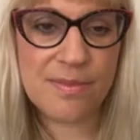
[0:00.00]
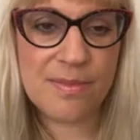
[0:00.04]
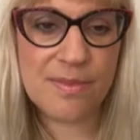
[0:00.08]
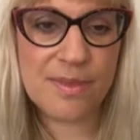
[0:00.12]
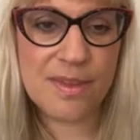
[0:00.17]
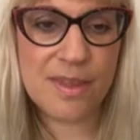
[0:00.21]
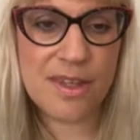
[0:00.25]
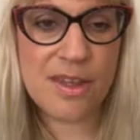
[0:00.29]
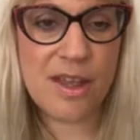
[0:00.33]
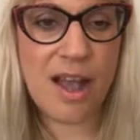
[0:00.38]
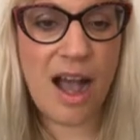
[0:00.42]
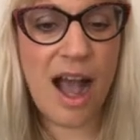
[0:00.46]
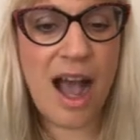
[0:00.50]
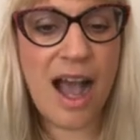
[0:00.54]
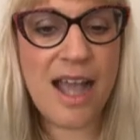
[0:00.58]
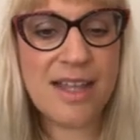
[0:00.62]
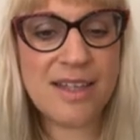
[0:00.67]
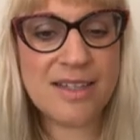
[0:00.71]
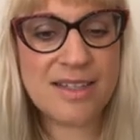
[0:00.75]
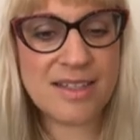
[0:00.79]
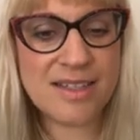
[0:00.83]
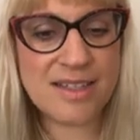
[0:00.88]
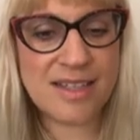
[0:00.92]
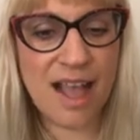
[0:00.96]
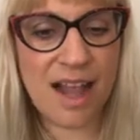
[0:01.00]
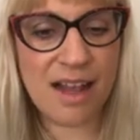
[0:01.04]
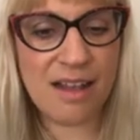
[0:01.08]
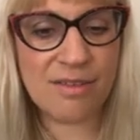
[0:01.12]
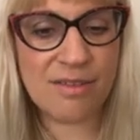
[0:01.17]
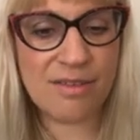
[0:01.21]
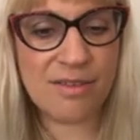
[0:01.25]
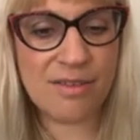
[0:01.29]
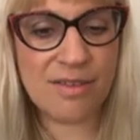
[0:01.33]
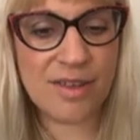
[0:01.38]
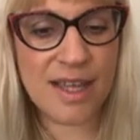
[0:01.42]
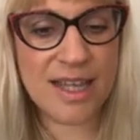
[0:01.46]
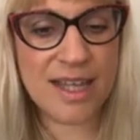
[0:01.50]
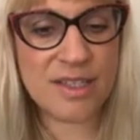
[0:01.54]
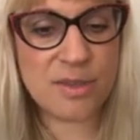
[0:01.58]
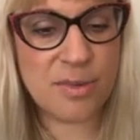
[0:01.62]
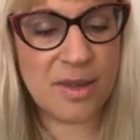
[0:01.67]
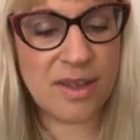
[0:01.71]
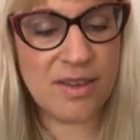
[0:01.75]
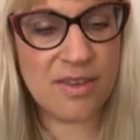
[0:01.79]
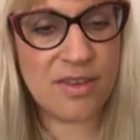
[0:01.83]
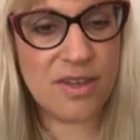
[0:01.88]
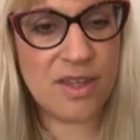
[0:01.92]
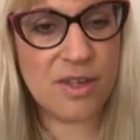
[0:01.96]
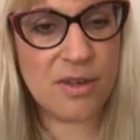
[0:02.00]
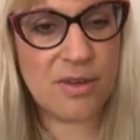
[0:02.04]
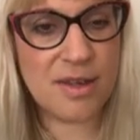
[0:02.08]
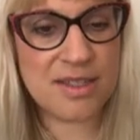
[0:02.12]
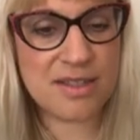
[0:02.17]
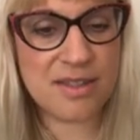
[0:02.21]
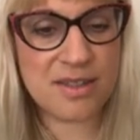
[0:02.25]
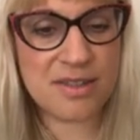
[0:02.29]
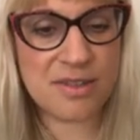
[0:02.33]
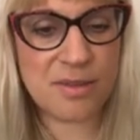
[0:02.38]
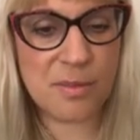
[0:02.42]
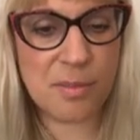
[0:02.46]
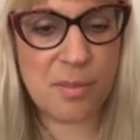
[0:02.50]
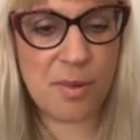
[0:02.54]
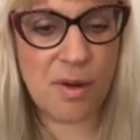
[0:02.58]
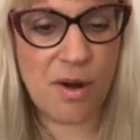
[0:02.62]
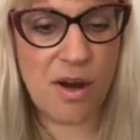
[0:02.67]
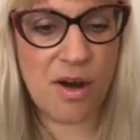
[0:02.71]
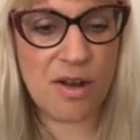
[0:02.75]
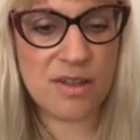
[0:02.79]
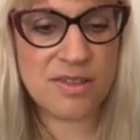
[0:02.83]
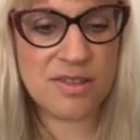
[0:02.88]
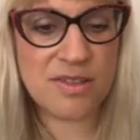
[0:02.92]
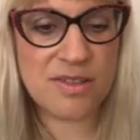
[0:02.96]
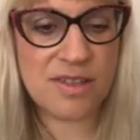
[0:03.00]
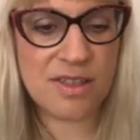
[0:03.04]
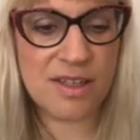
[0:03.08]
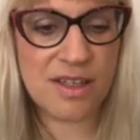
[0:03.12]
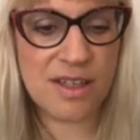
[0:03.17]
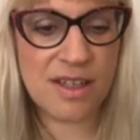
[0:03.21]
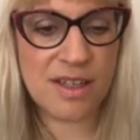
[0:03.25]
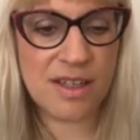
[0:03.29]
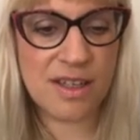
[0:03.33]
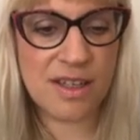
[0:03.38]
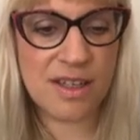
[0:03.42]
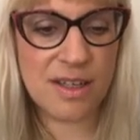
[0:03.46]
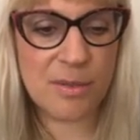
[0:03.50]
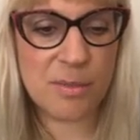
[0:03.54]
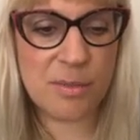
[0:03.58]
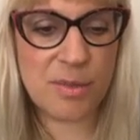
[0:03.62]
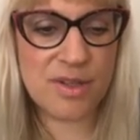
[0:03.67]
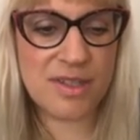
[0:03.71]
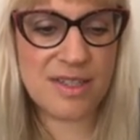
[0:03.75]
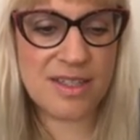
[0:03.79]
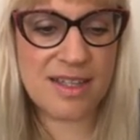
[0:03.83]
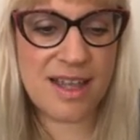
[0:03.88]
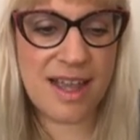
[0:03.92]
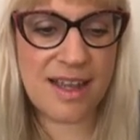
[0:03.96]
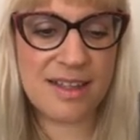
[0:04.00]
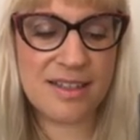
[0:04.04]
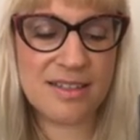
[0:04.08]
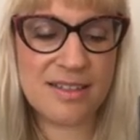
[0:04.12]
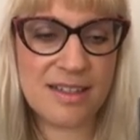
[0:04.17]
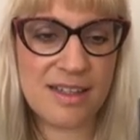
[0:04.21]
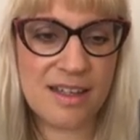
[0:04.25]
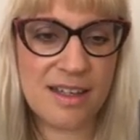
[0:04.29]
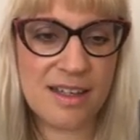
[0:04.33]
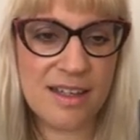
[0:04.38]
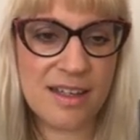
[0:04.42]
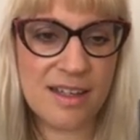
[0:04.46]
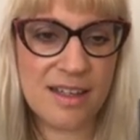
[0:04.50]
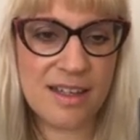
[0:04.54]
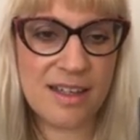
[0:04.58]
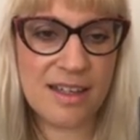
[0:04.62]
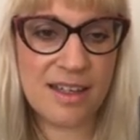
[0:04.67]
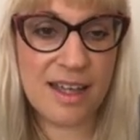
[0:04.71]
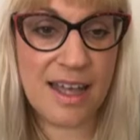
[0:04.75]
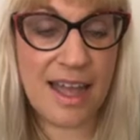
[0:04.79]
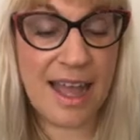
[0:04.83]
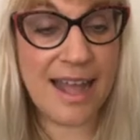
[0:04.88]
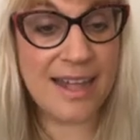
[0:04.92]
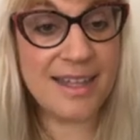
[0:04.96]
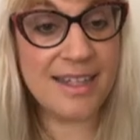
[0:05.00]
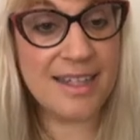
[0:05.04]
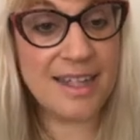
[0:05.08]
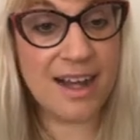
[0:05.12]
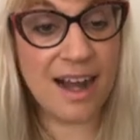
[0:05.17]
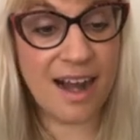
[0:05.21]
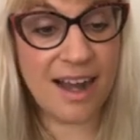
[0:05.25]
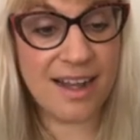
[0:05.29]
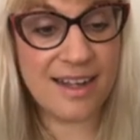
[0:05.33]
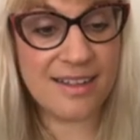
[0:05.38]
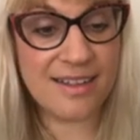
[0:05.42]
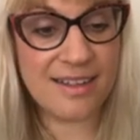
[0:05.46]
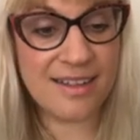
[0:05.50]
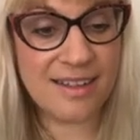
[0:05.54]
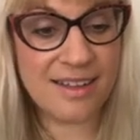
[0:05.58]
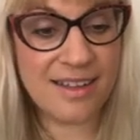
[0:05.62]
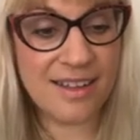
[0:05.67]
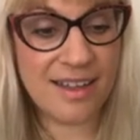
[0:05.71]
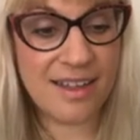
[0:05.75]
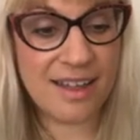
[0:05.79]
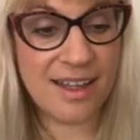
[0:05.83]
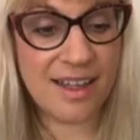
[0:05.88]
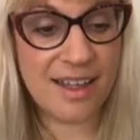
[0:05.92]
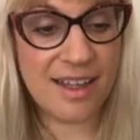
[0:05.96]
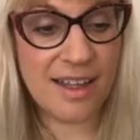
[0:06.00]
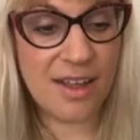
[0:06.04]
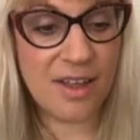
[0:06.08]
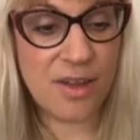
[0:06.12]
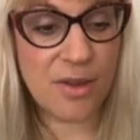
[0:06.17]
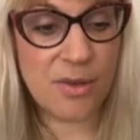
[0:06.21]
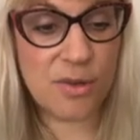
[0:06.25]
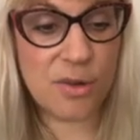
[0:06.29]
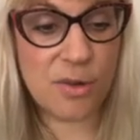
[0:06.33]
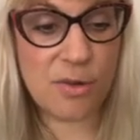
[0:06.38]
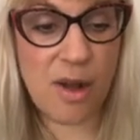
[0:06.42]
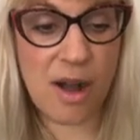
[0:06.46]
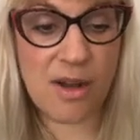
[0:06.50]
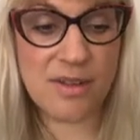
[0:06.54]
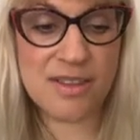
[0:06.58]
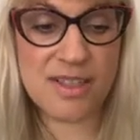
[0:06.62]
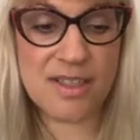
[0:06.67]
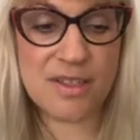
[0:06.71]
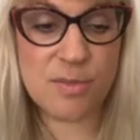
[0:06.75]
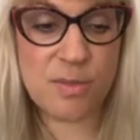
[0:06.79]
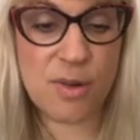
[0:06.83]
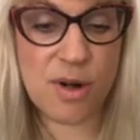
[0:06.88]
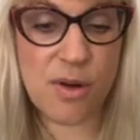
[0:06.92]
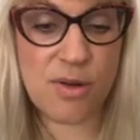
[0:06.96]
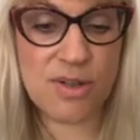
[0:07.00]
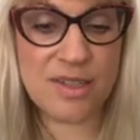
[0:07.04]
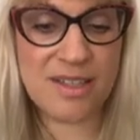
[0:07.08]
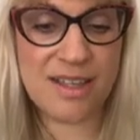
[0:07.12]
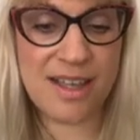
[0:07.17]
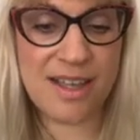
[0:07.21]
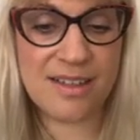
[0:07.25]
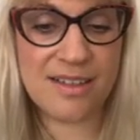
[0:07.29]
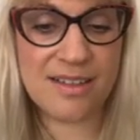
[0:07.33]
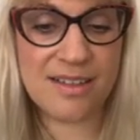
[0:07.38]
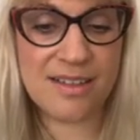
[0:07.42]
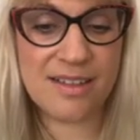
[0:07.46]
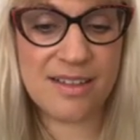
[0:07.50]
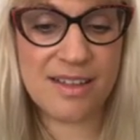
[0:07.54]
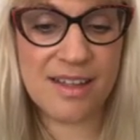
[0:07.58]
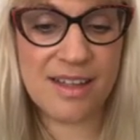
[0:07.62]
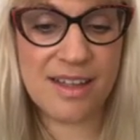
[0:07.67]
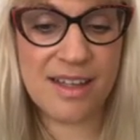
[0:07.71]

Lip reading: Your highest self is with you as a support, protector, and guide throughout this process.